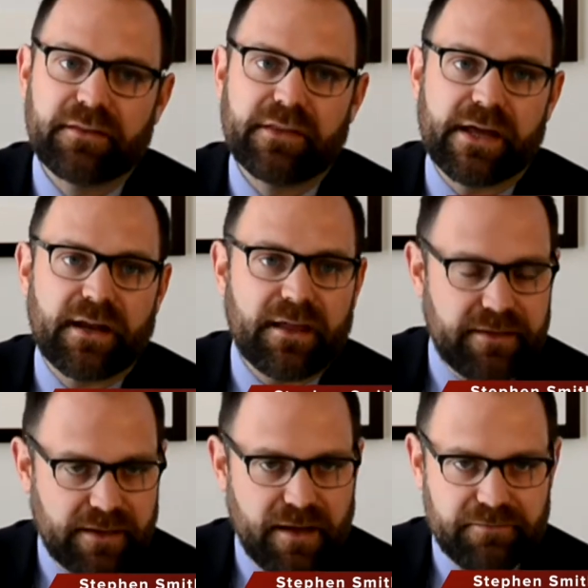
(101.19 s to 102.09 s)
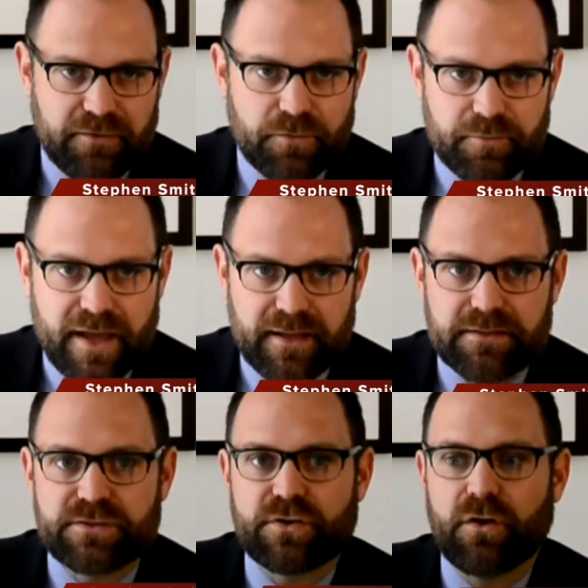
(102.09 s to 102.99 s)
that I think I've ever met.
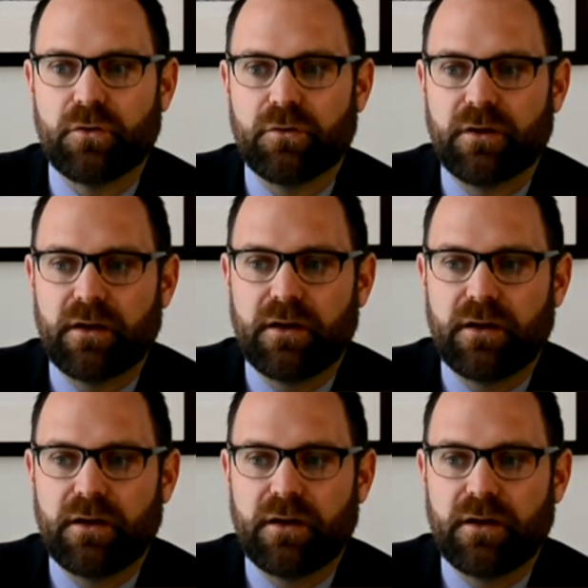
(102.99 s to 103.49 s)
So,